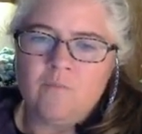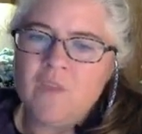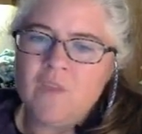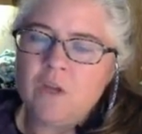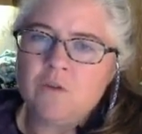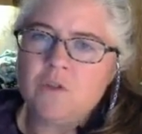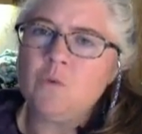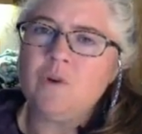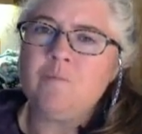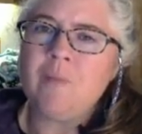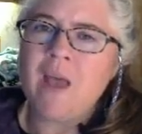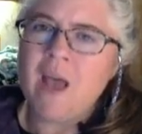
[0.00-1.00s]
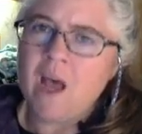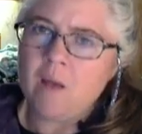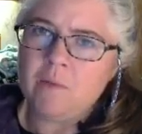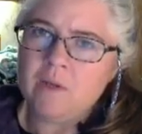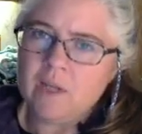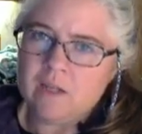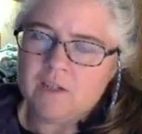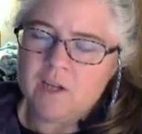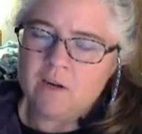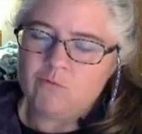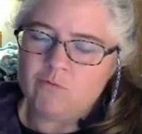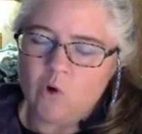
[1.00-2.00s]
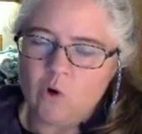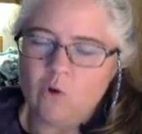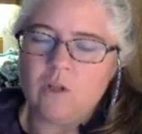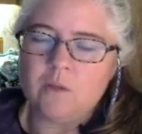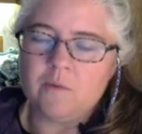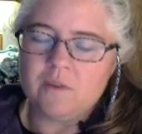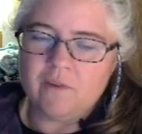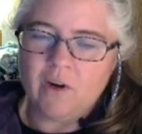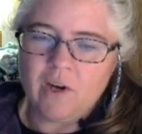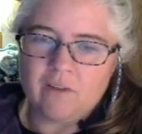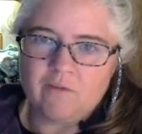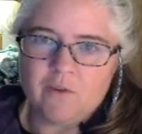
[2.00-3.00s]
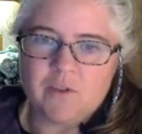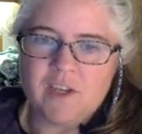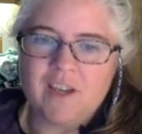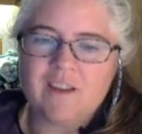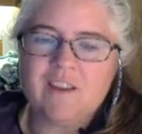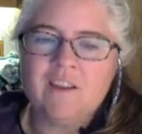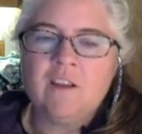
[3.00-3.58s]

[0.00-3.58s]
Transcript: They use the word bap instead of roll. It was very confusing.